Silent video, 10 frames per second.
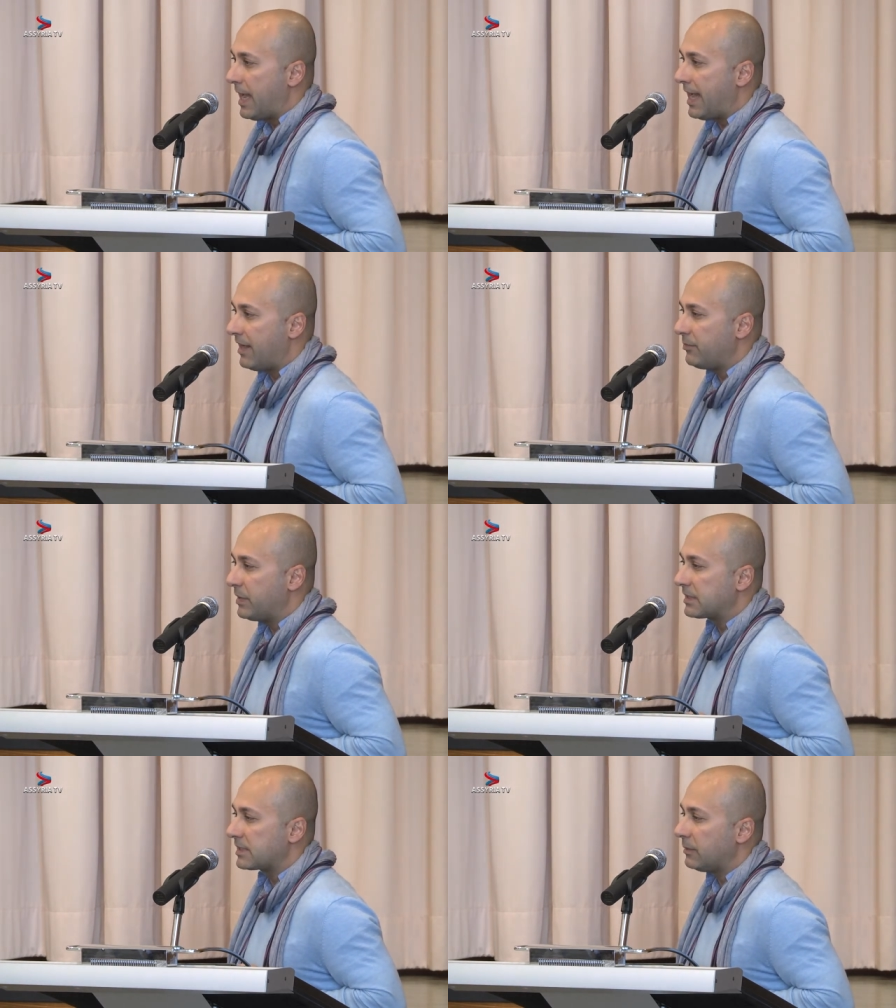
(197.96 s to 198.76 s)
have
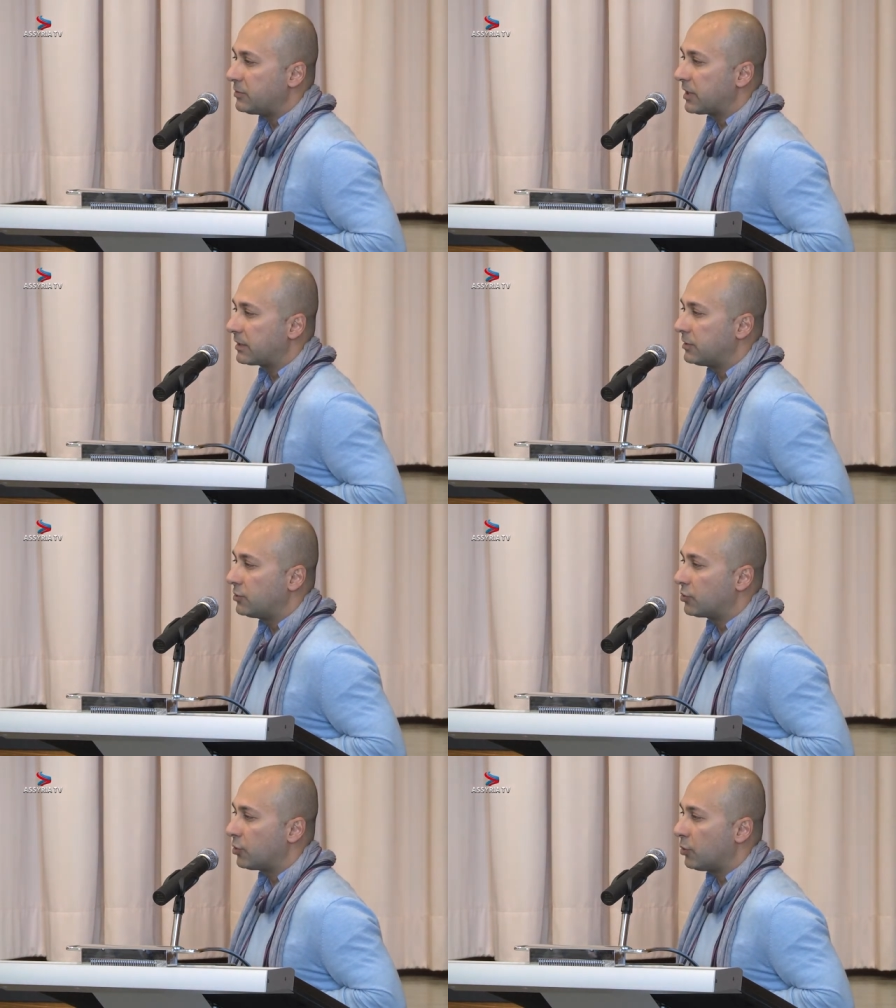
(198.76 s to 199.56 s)
been
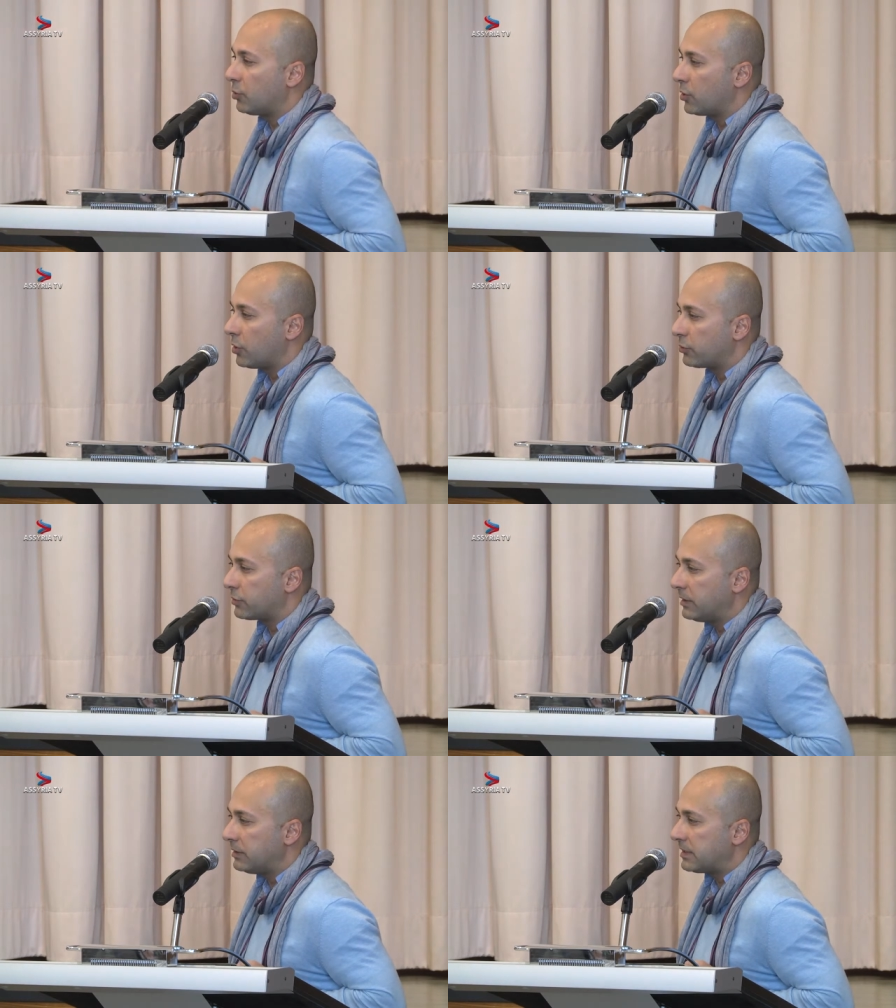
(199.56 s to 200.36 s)
subjected to a
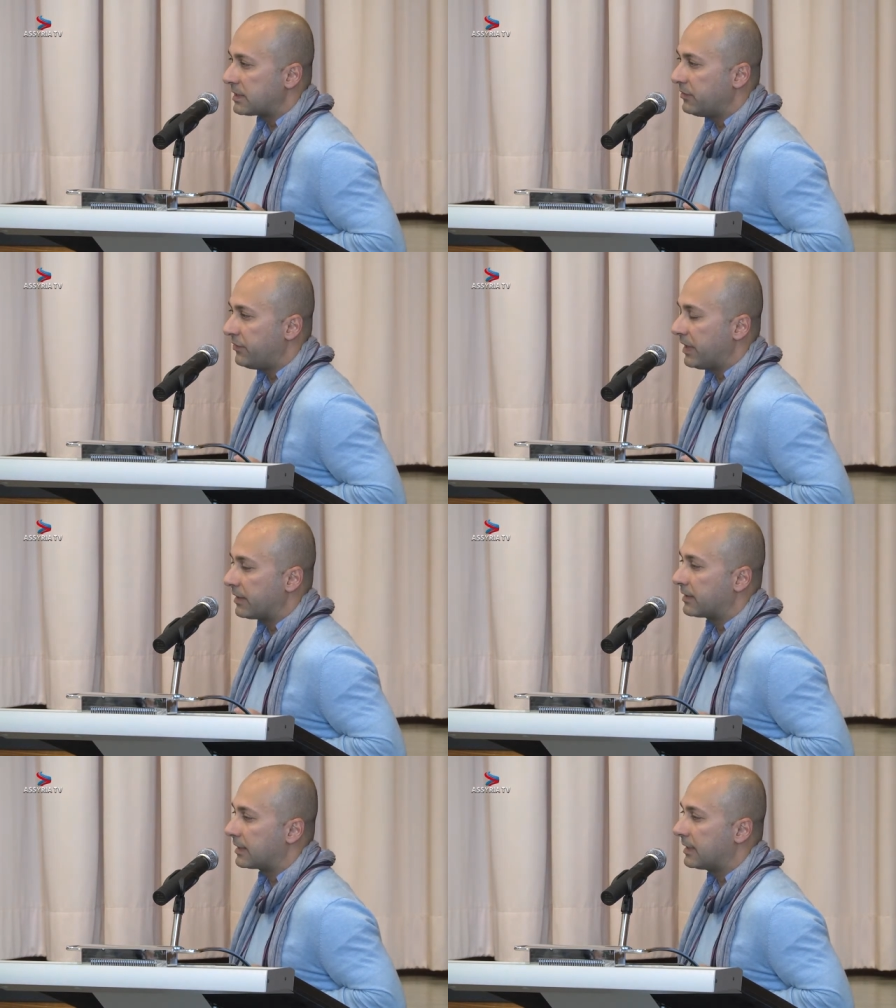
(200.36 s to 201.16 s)
horrendous
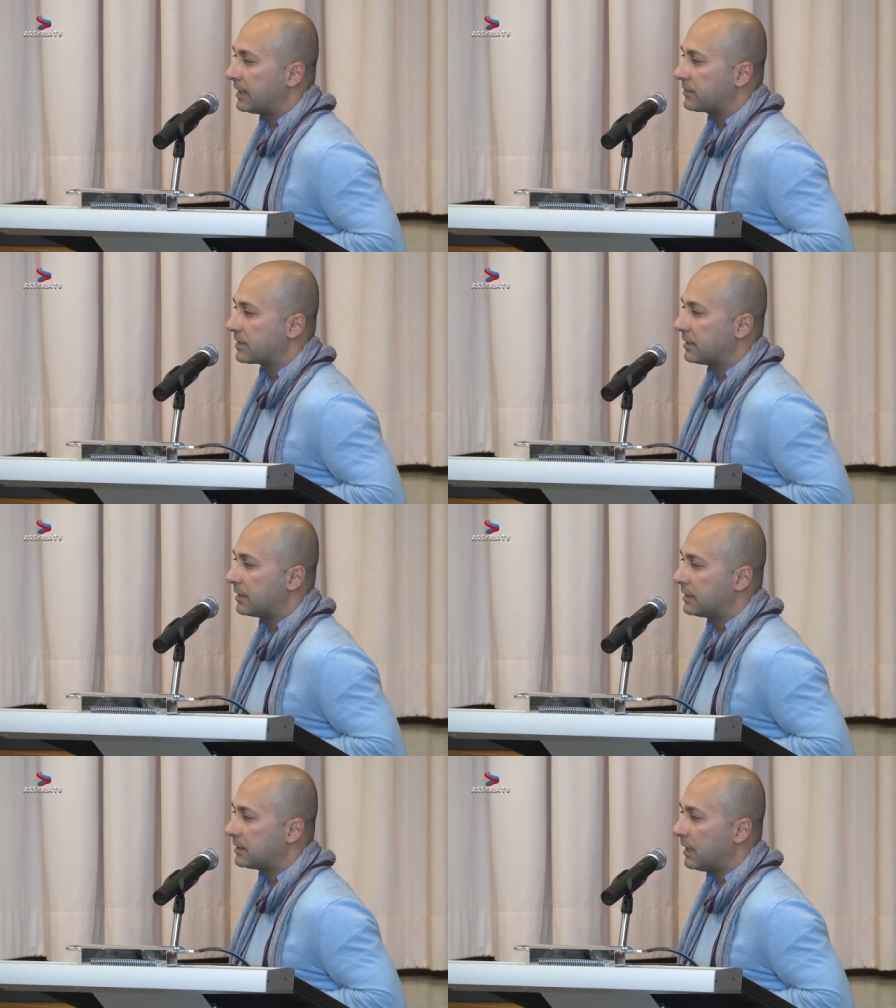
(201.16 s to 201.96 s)
event that leaves
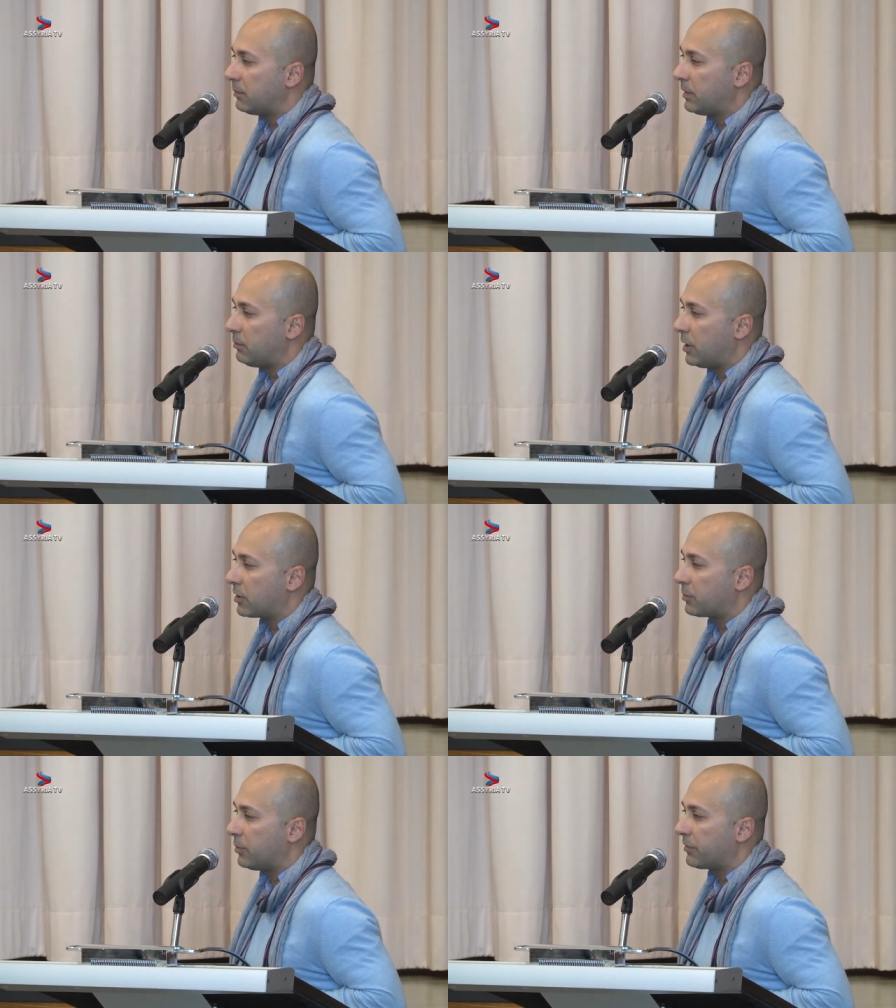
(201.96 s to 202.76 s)
an indelible
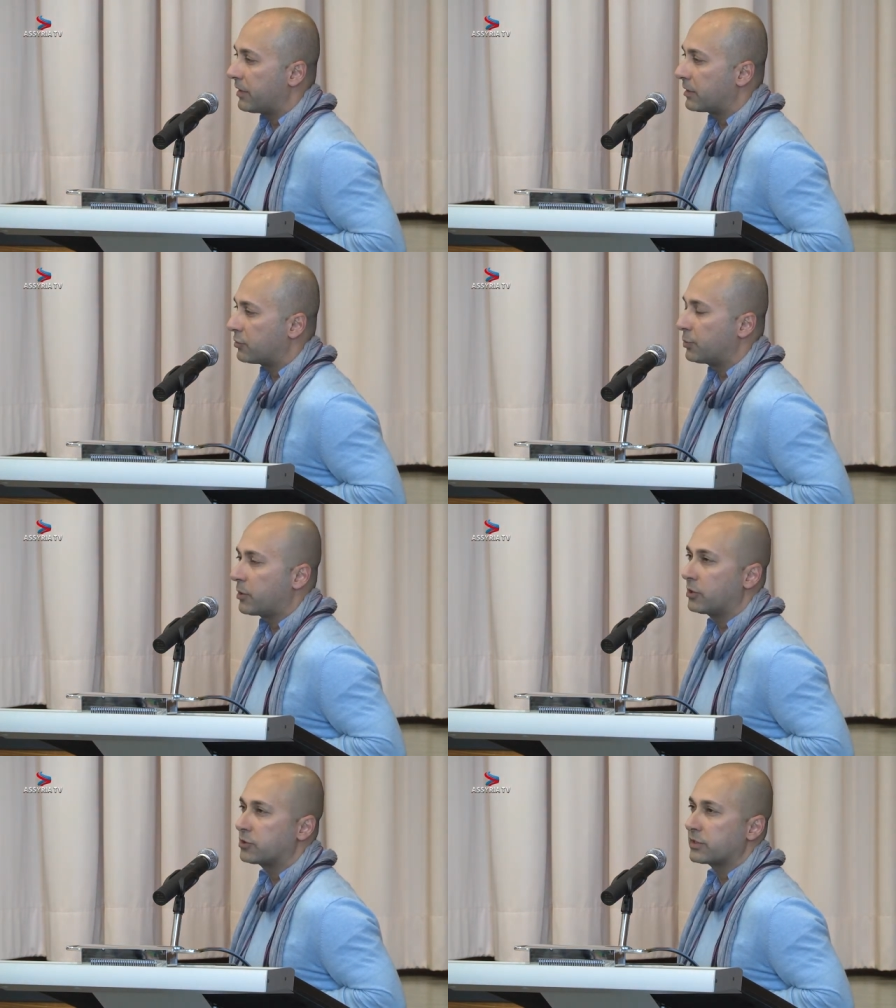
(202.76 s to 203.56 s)
mark upon their group
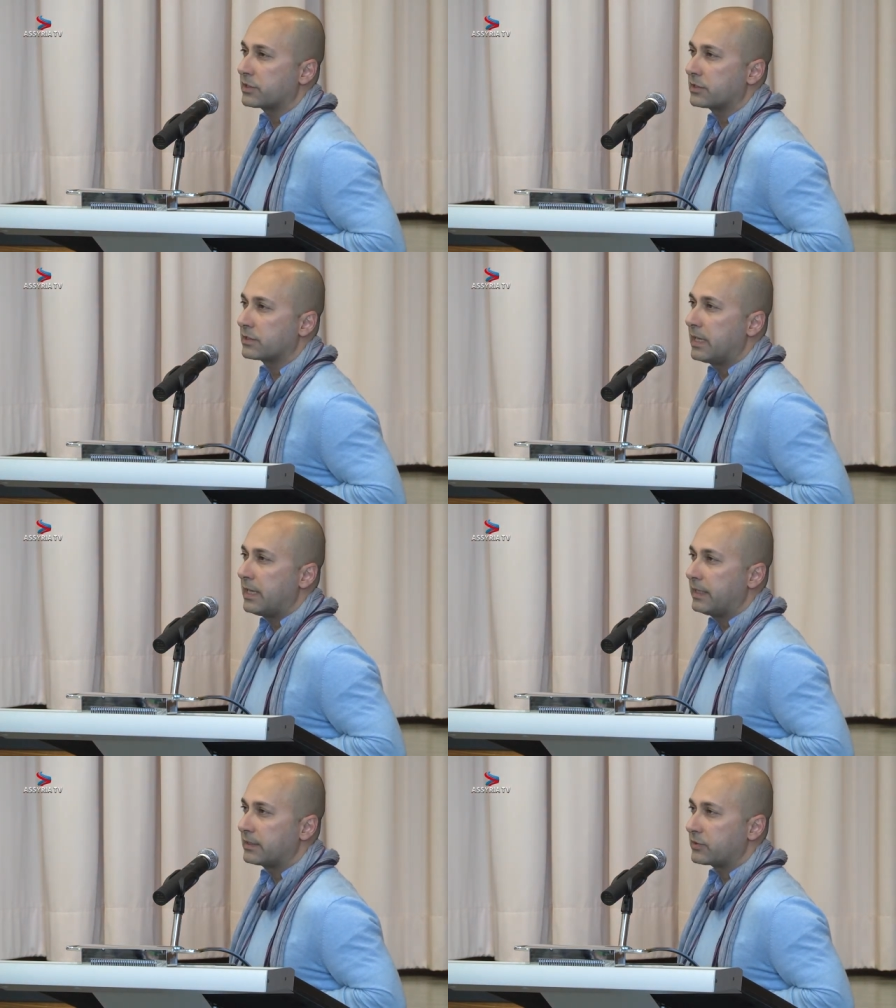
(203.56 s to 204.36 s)
consciousness,
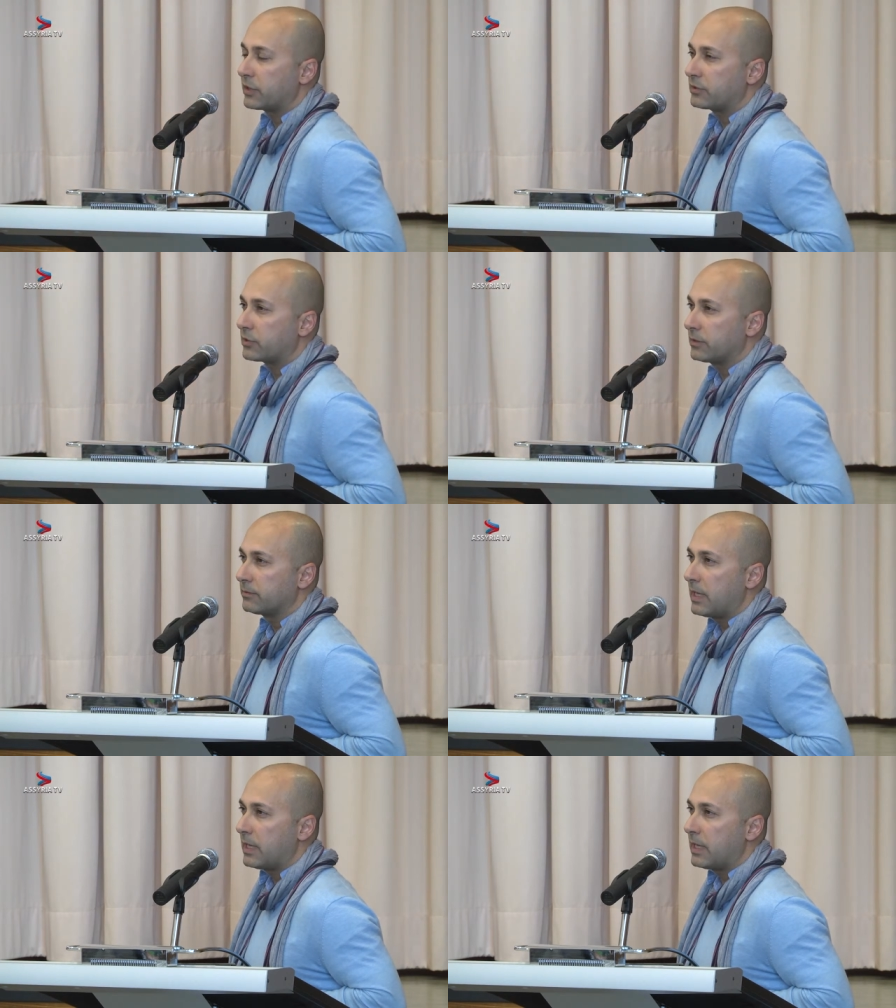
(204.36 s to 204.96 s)
etc.